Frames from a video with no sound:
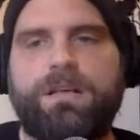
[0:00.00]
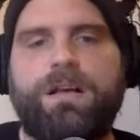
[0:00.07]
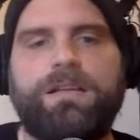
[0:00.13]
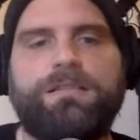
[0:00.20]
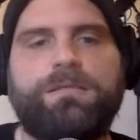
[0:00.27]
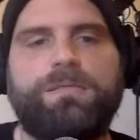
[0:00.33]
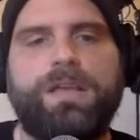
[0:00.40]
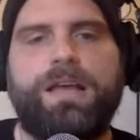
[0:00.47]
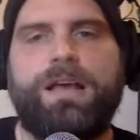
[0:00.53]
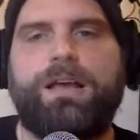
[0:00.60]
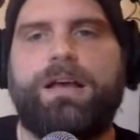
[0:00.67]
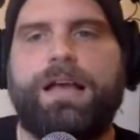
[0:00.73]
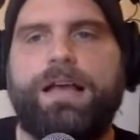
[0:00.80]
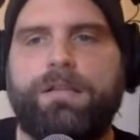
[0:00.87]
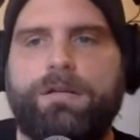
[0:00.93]
awesome.
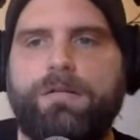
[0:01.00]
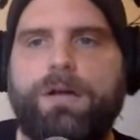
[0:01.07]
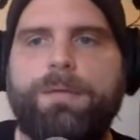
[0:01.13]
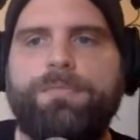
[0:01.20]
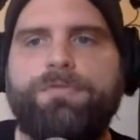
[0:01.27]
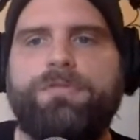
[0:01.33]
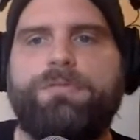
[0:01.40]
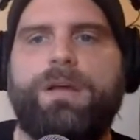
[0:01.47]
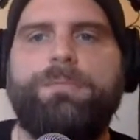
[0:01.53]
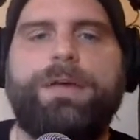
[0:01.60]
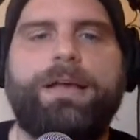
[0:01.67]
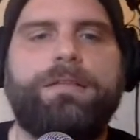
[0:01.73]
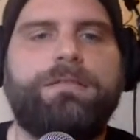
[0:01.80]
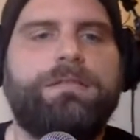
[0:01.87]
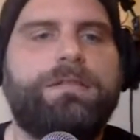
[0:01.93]
Yeah. Hello, I'm Doing My
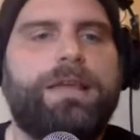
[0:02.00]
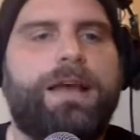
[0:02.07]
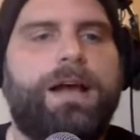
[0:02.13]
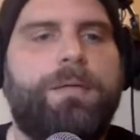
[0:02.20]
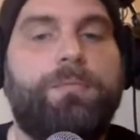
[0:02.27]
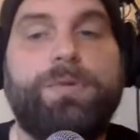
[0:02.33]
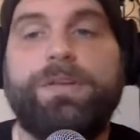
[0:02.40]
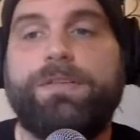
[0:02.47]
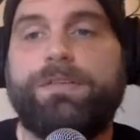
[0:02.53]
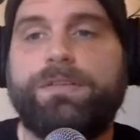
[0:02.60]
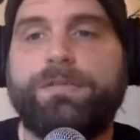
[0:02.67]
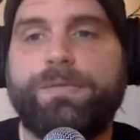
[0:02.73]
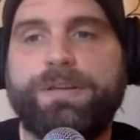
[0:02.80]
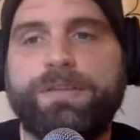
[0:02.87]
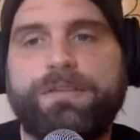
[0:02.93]
Best is the album. We just
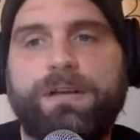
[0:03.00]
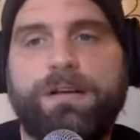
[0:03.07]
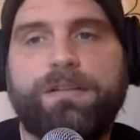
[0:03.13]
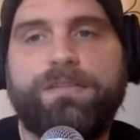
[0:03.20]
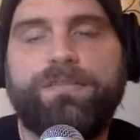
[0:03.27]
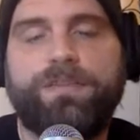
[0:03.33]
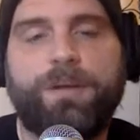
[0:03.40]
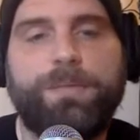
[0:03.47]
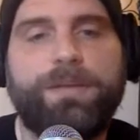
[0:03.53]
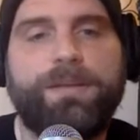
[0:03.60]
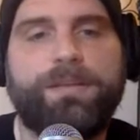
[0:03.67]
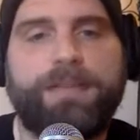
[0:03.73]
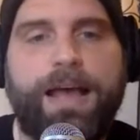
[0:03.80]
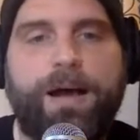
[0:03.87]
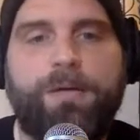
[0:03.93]
heard 3 songs from it.
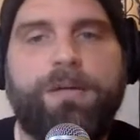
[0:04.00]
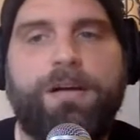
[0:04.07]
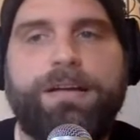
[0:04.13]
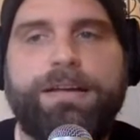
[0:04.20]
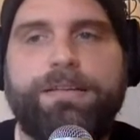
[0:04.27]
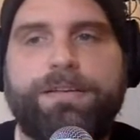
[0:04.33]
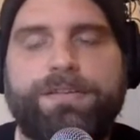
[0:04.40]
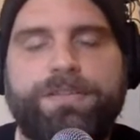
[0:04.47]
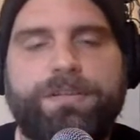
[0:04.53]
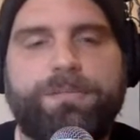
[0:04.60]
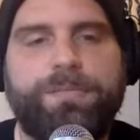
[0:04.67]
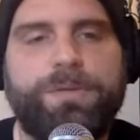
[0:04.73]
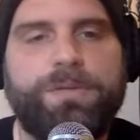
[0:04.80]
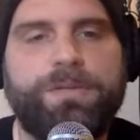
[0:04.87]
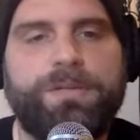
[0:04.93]
It's out on Inertia
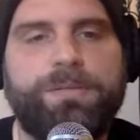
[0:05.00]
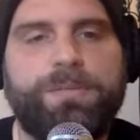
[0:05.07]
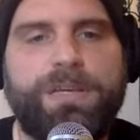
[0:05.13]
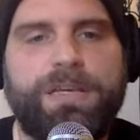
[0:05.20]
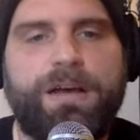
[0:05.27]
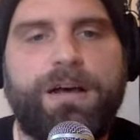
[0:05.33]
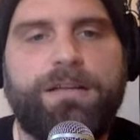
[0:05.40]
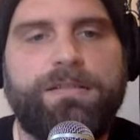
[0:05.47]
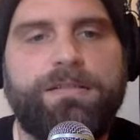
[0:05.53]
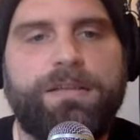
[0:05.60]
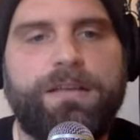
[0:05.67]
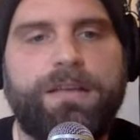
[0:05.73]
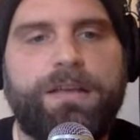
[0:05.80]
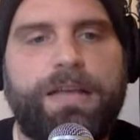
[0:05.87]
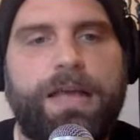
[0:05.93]
Music PIAS.
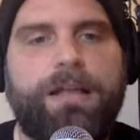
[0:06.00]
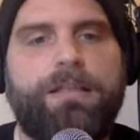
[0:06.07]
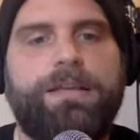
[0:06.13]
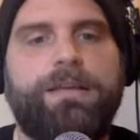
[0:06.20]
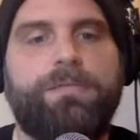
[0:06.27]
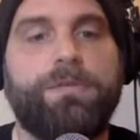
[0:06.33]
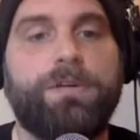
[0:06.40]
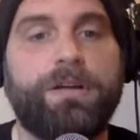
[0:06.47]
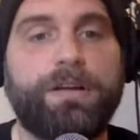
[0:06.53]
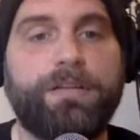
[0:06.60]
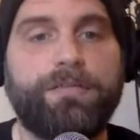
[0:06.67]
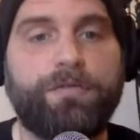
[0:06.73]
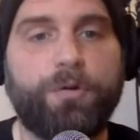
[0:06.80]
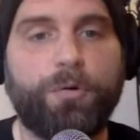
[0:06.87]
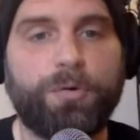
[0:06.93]
And Ali, I'm looking
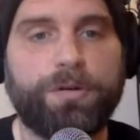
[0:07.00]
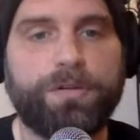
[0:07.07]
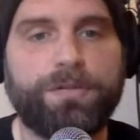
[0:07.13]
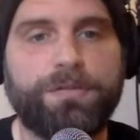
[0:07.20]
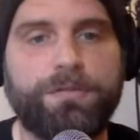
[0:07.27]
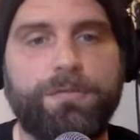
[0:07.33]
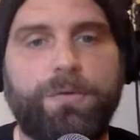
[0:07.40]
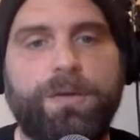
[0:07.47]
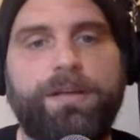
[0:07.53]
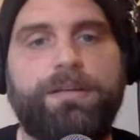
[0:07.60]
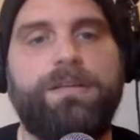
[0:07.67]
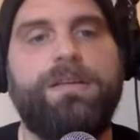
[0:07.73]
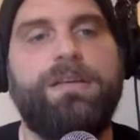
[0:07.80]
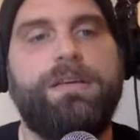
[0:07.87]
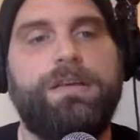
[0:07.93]
forward to when
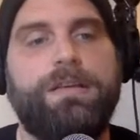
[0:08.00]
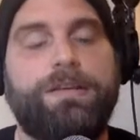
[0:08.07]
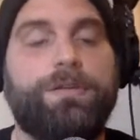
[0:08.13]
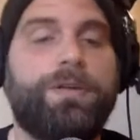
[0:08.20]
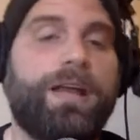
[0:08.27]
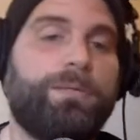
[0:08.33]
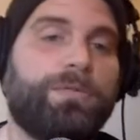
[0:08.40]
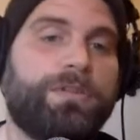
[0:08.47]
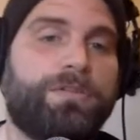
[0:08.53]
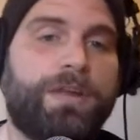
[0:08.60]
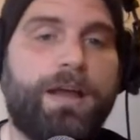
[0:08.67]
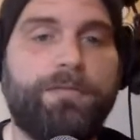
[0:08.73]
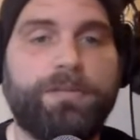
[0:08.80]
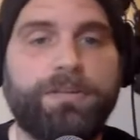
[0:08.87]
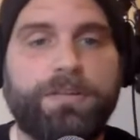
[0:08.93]
you're able to
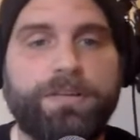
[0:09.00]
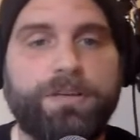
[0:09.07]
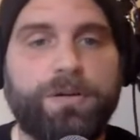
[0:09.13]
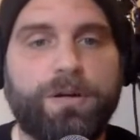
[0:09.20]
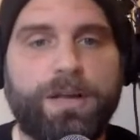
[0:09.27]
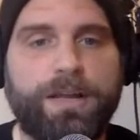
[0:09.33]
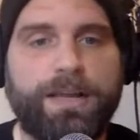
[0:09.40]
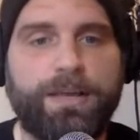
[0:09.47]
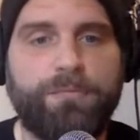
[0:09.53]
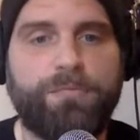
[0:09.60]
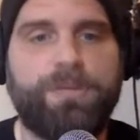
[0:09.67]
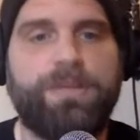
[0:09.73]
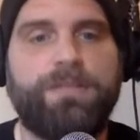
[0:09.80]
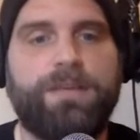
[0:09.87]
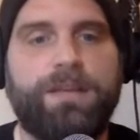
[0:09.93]
travel to New York again.
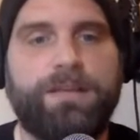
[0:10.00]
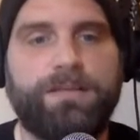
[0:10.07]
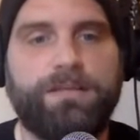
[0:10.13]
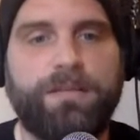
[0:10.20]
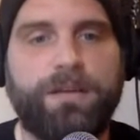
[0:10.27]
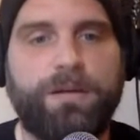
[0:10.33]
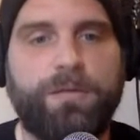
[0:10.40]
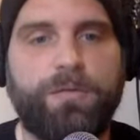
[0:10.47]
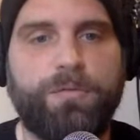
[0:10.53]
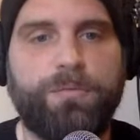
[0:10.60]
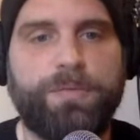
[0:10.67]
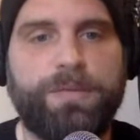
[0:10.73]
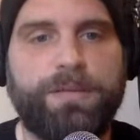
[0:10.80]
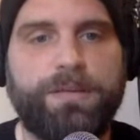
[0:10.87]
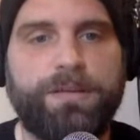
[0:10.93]
Please let us know. We'll
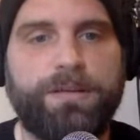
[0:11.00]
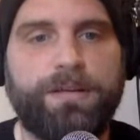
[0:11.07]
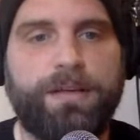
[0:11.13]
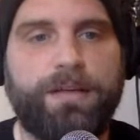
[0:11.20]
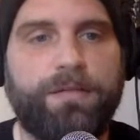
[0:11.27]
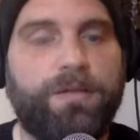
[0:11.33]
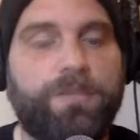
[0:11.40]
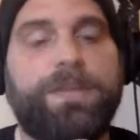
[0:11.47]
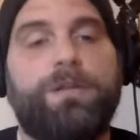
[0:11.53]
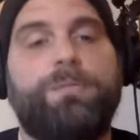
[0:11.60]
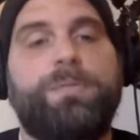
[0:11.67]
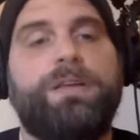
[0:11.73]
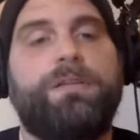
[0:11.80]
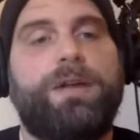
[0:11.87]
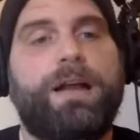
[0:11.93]
be, I don't know if that'll
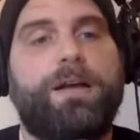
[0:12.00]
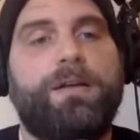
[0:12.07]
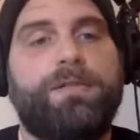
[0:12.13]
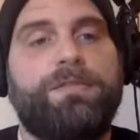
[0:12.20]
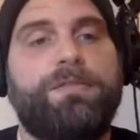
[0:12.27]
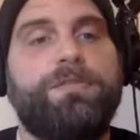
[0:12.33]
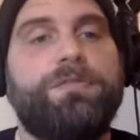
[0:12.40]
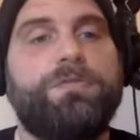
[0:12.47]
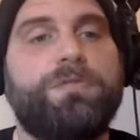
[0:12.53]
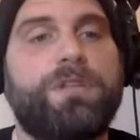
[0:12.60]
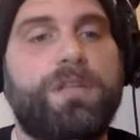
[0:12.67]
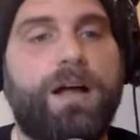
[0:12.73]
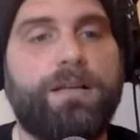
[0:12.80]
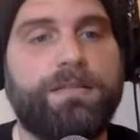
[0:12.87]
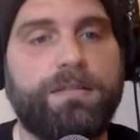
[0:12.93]
be around New
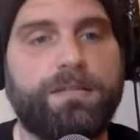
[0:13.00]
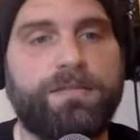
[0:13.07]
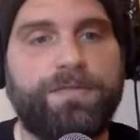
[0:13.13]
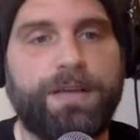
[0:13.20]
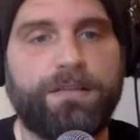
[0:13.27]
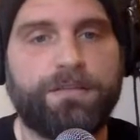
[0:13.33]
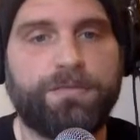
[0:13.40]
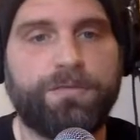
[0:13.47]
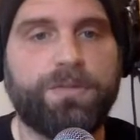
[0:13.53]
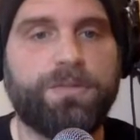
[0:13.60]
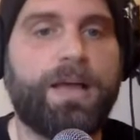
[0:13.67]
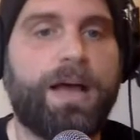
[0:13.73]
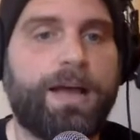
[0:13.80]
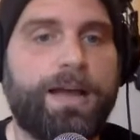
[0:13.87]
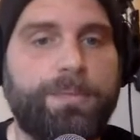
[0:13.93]
Colossus Festival
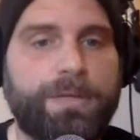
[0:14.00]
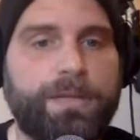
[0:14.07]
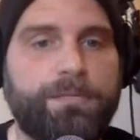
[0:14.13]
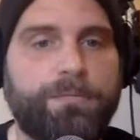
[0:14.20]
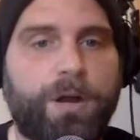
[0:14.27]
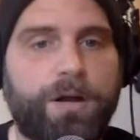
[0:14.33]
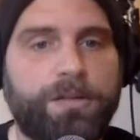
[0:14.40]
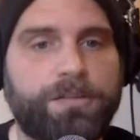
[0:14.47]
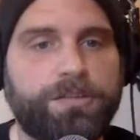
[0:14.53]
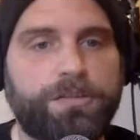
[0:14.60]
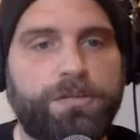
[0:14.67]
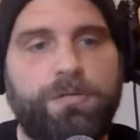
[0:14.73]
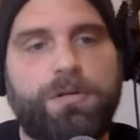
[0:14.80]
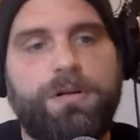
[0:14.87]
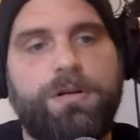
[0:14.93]
time in March
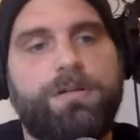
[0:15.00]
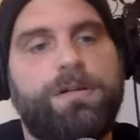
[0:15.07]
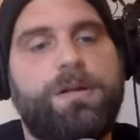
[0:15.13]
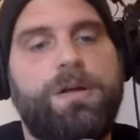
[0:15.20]
or